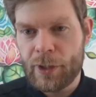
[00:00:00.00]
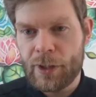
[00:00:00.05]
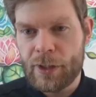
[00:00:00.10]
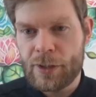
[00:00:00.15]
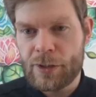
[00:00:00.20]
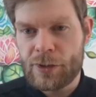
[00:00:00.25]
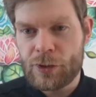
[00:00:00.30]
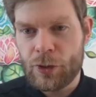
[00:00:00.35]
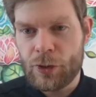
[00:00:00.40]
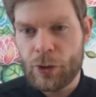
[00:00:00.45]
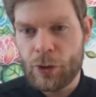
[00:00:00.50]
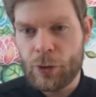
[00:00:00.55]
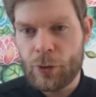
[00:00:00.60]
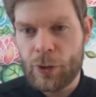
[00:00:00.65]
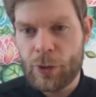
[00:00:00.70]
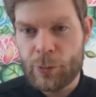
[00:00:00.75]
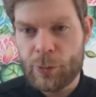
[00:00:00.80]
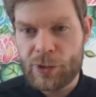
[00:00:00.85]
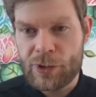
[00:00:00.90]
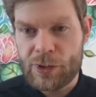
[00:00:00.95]
And so
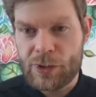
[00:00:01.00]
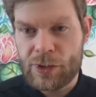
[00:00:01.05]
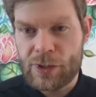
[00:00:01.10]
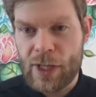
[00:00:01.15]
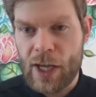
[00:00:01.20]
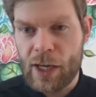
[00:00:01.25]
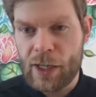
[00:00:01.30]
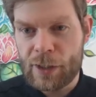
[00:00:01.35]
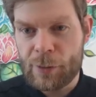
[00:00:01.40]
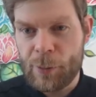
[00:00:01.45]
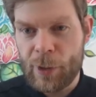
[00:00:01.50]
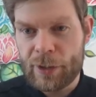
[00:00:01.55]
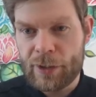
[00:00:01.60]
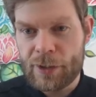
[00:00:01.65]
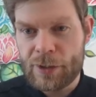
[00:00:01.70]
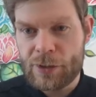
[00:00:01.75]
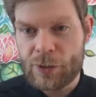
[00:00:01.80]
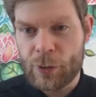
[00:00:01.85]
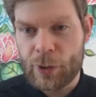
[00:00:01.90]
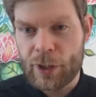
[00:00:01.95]
it was a static
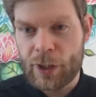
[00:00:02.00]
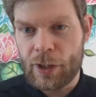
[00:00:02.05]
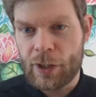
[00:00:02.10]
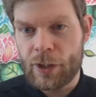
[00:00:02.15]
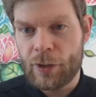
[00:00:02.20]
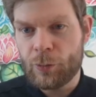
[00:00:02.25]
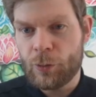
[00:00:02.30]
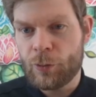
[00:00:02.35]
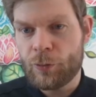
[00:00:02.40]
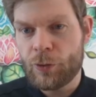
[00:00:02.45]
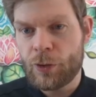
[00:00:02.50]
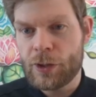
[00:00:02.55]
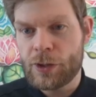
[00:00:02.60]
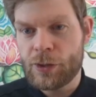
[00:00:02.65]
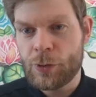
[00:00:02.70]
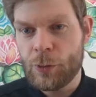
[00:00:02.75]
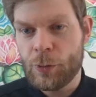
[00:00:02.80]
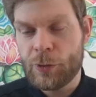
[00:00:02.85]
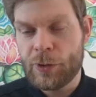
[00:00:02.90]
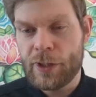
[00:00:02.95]
method, so I got to refer
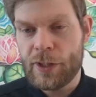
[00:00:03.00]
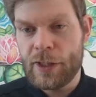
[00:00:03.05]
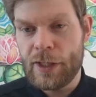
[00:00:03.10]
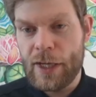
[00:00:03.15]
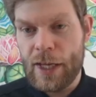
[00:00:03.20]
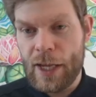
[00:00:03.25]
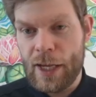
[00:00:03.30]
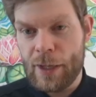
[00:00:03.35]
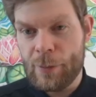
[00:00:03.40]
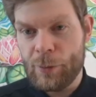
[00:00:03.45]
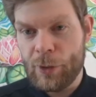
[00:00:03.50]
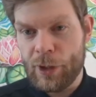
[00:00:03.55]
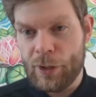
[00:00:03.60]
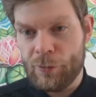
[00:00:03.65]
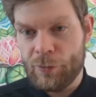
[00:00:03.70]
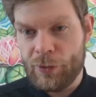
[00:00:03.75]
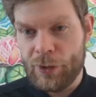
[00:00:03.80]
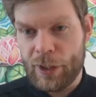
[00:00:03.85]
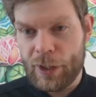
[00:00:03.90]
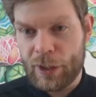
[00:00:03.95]
to it with the name
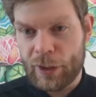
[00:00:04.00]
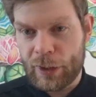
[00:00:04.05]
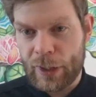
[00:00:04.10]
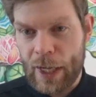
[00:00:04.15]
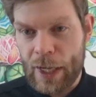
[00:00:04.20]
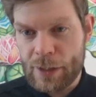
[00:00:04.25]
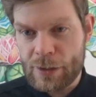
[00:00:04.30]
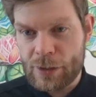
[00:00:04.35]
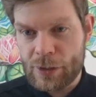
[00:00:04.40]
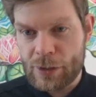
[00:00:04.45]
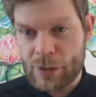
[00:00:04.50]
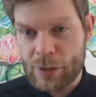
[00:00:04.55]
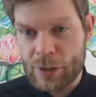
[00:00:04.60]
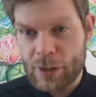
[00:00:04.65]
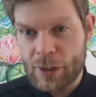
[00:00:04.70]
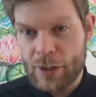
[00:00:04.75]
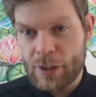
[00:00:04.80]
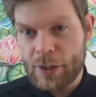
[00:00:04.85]
of the class.